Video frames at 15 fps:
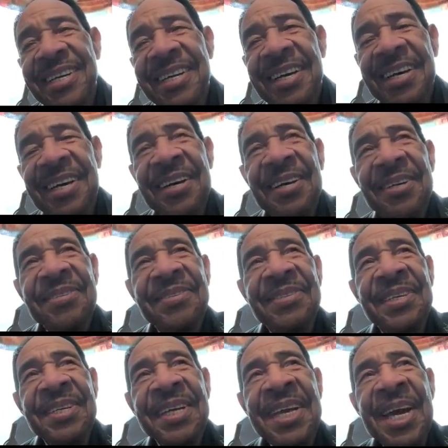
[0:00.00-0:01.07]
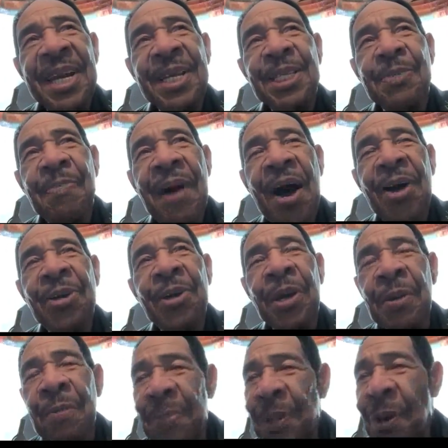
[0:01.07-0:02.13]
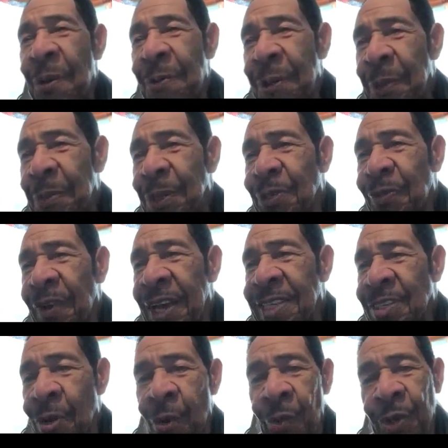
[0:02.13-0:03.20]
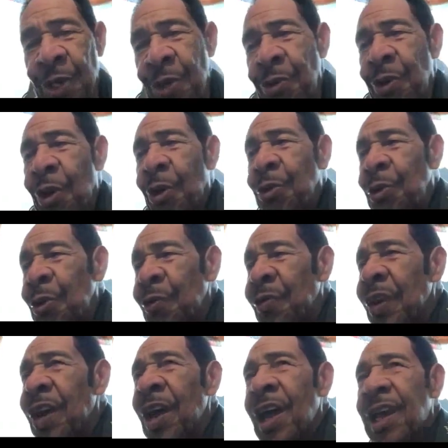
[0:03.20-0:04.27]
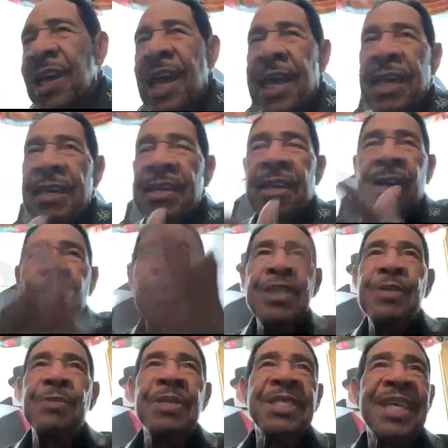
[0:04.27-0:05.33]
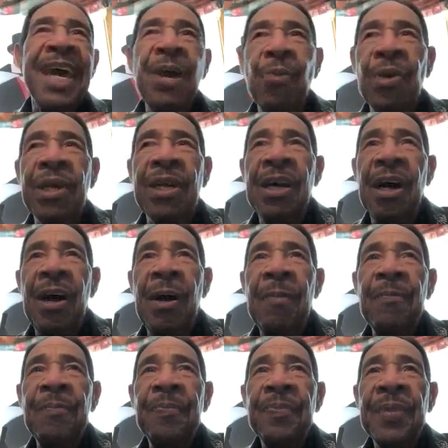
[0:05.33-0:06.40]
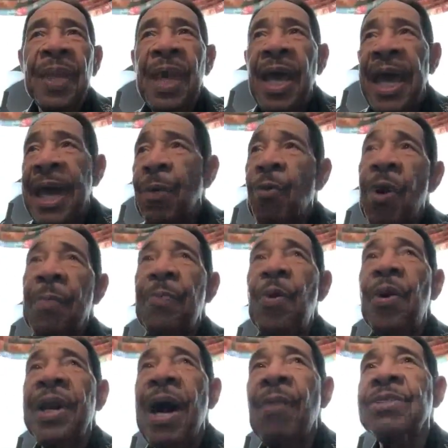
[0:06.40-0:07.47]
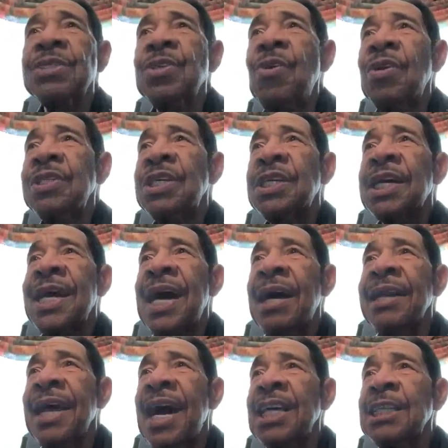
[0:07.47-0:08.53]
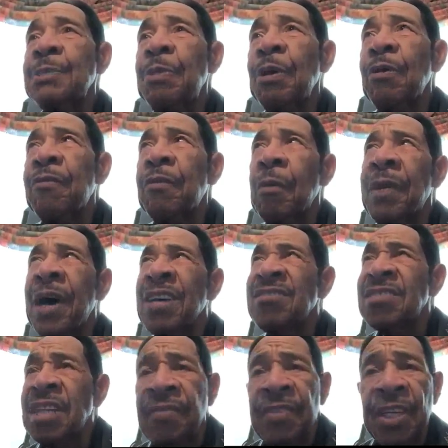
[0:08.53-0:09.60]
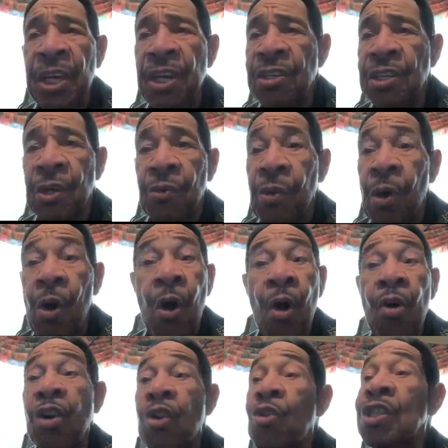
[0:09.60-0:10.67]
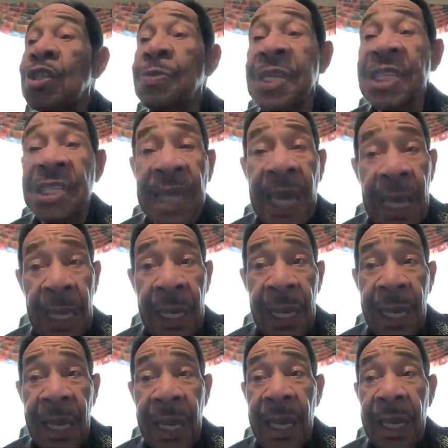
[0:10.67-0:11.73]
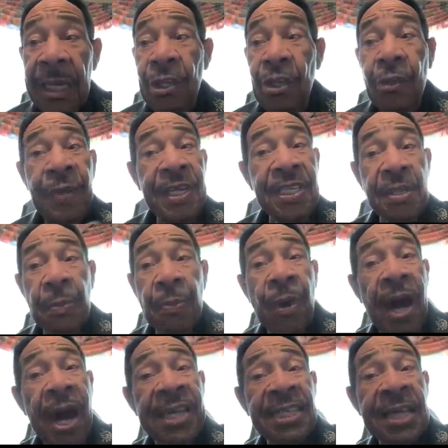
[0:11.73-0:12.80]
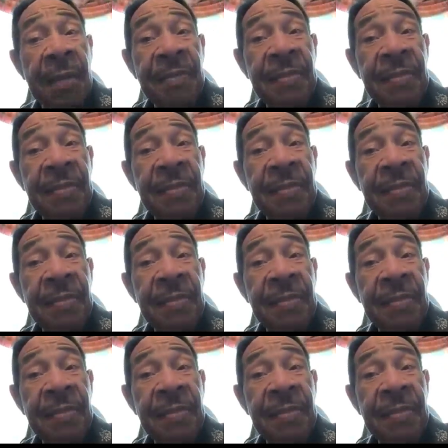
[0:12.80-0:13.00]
The kind of smile you can put on people's face or when you know you, like Christmas Day would come. At one point, I was going to the county hospital for about 7 years in a row on Christmas Day. You'd be surprised how